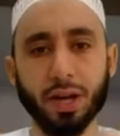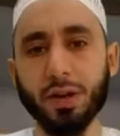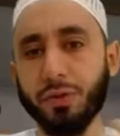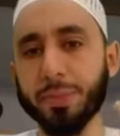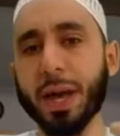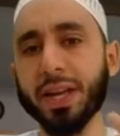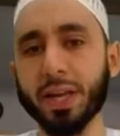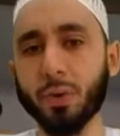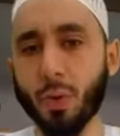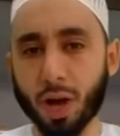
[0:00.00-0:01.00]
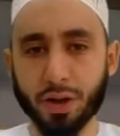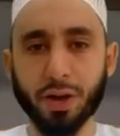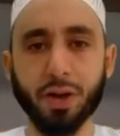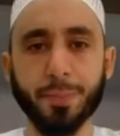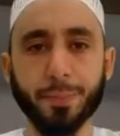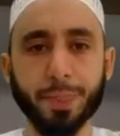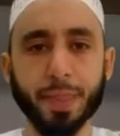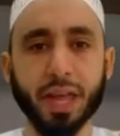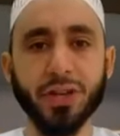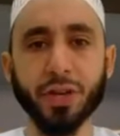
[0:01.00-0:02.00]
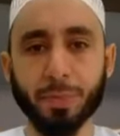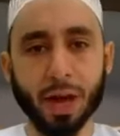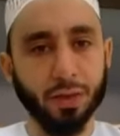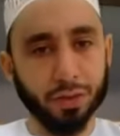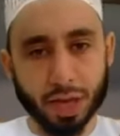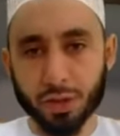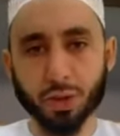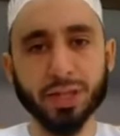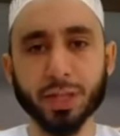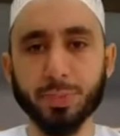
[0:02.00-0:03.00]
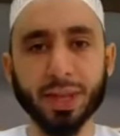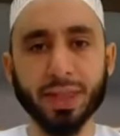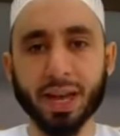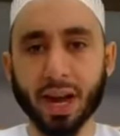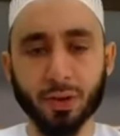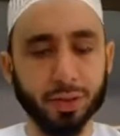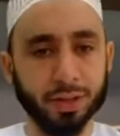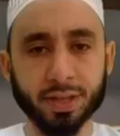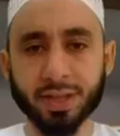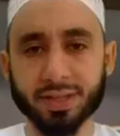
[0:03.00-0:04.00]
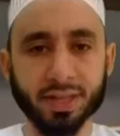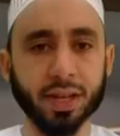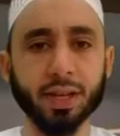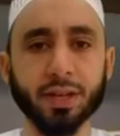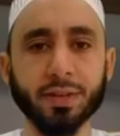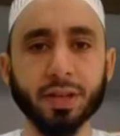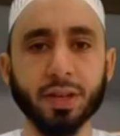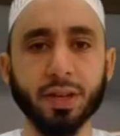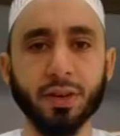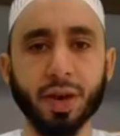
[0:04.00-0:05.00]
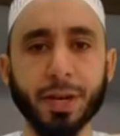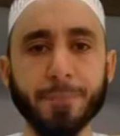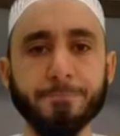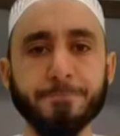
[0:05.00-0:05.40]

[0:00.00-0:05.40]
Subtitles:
remaining water in your mouth, that you can spit that out into the sink, right?